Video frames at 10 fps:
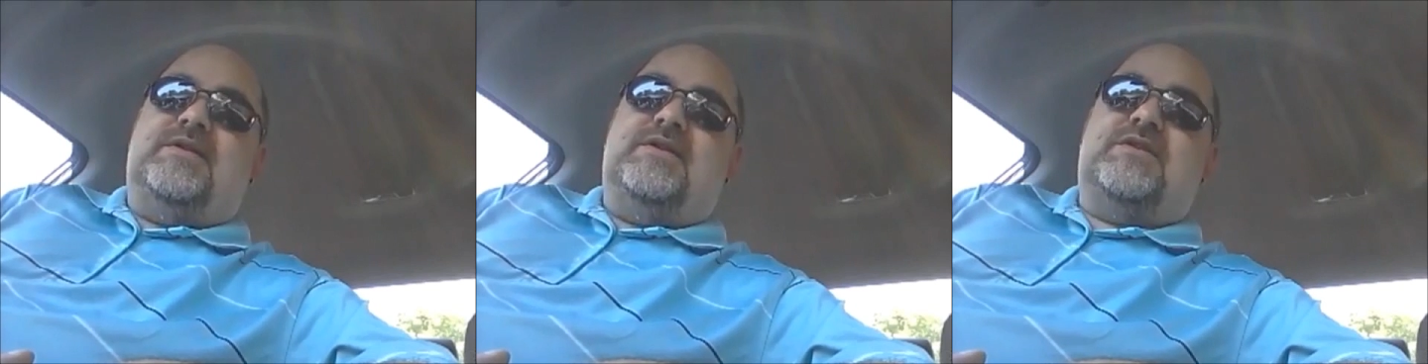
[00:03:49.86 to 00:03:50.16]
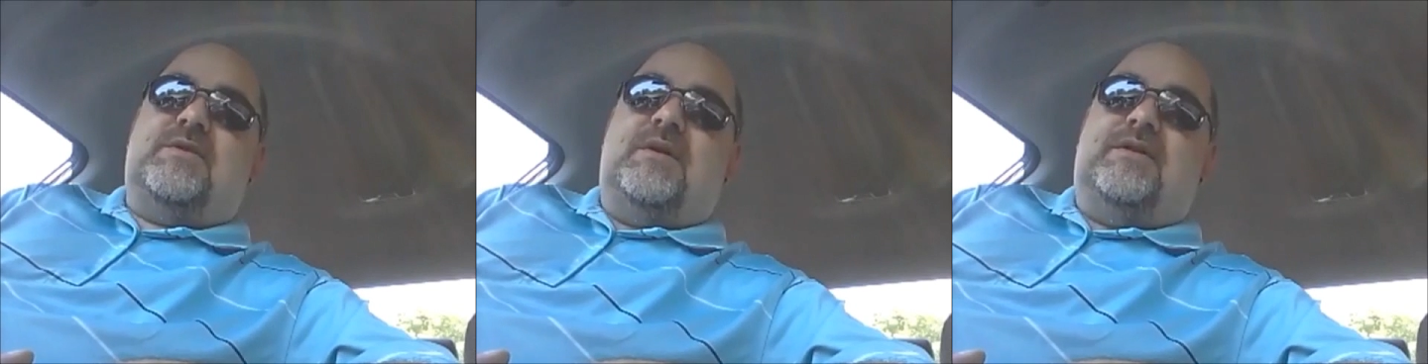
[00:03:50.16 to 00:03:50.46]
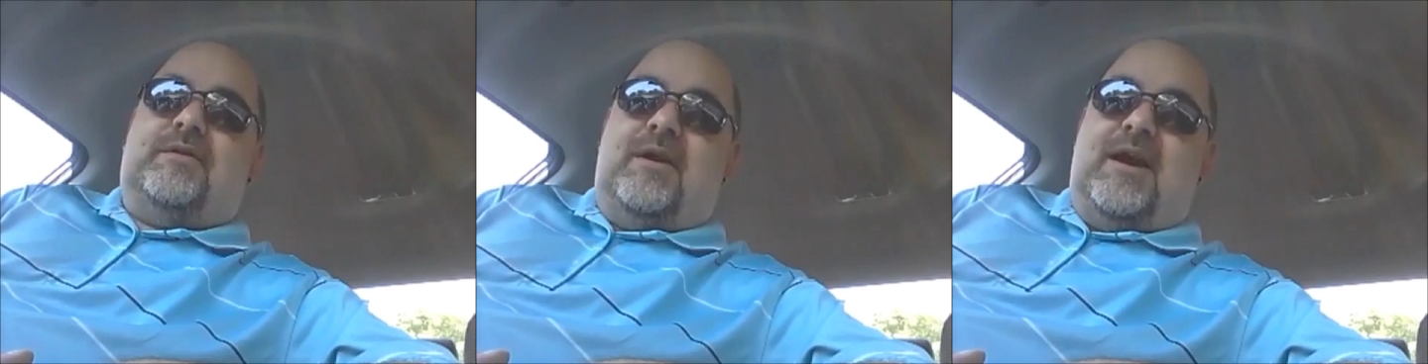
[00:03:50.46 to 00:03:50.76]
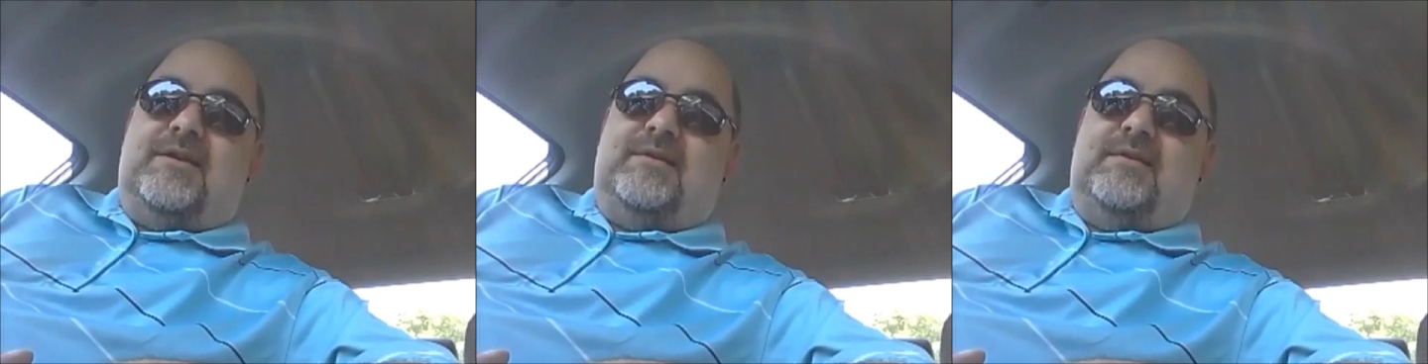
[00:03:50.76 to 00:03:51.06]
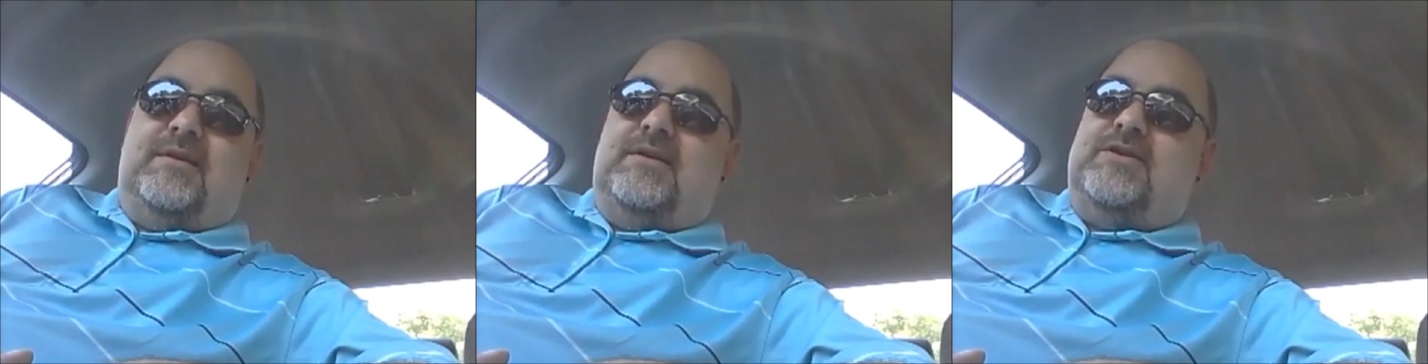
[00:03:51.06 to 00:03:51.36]
This is a sort of threat
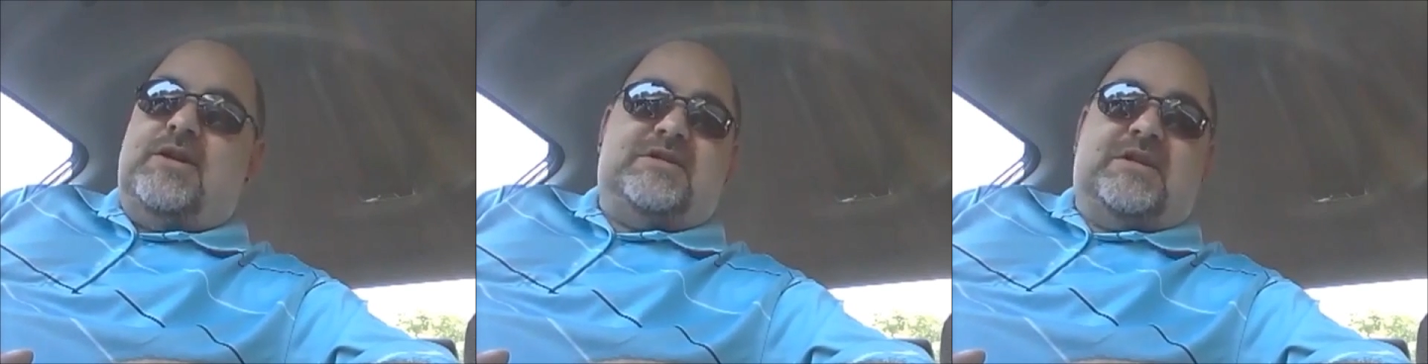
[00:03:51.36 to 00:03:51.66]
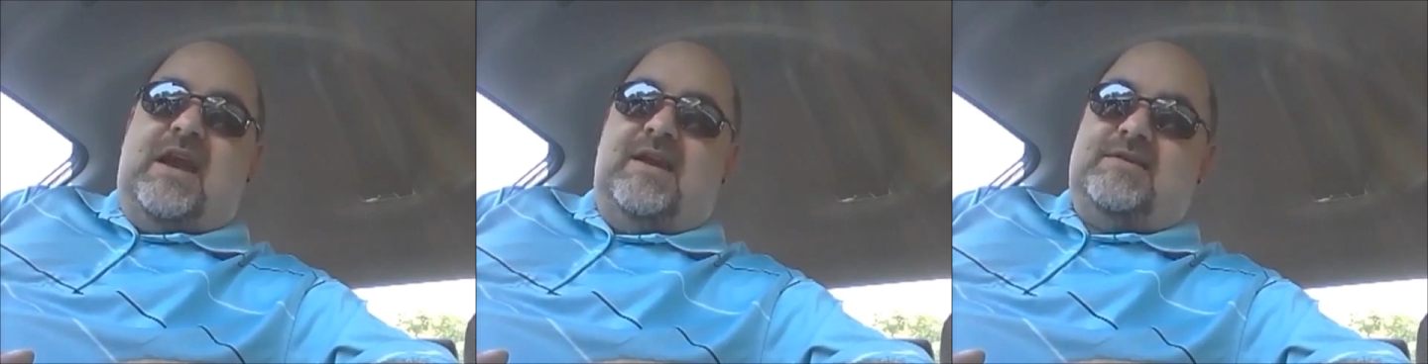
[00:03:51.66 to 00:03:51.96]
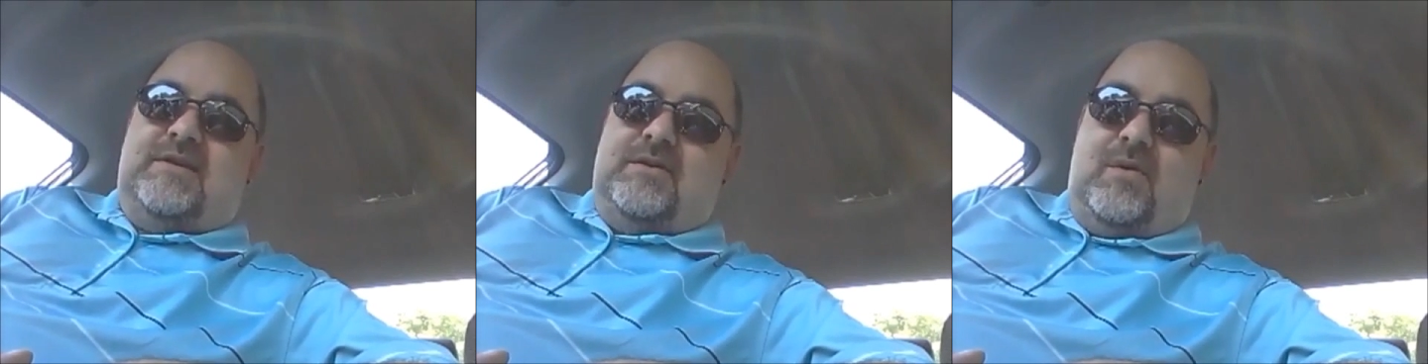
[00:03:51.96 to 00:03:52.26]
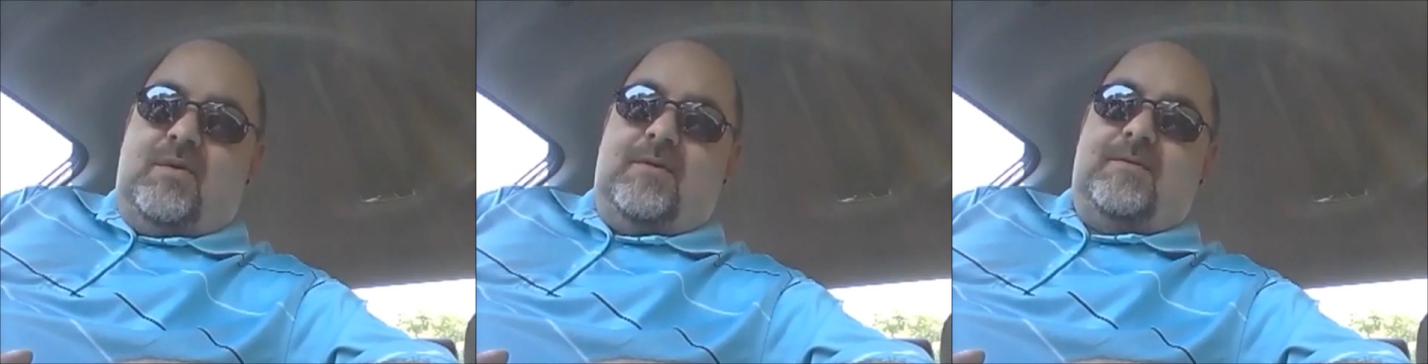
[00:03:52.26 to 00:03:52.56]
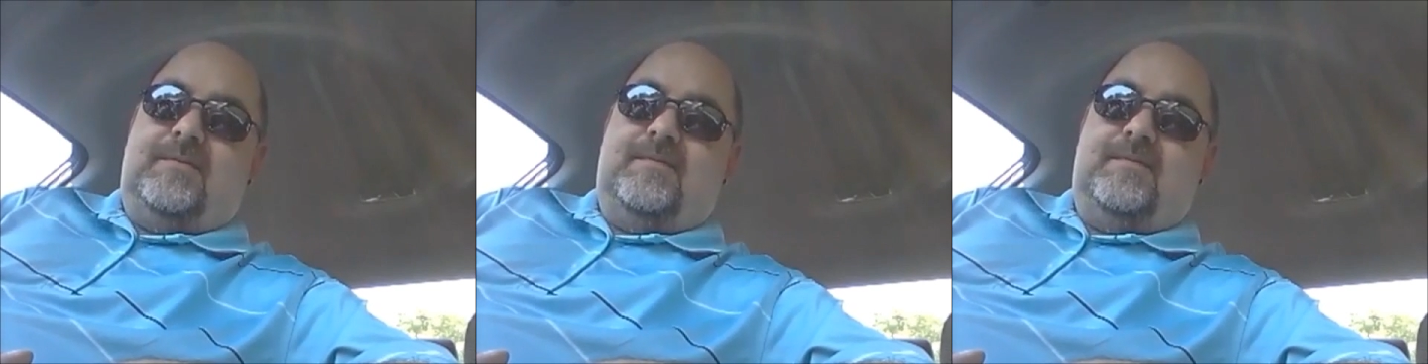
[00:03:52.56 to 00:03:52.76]
that you just can't ignore.